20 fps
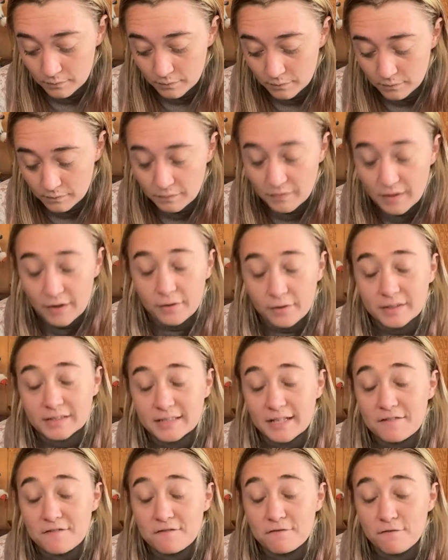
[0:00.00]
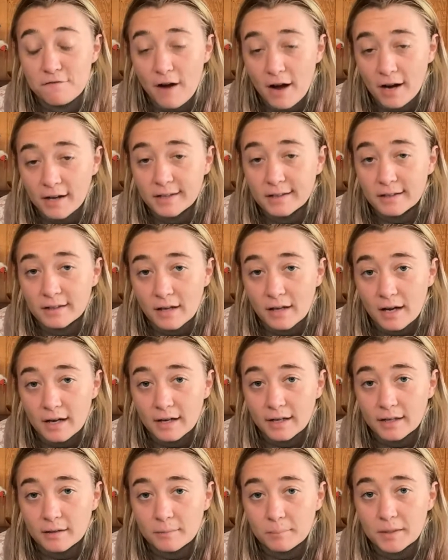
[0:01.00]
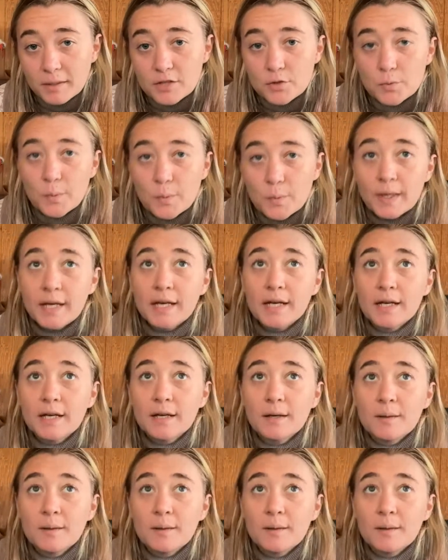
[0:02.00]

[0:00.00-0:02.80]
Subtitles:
there is a fine line between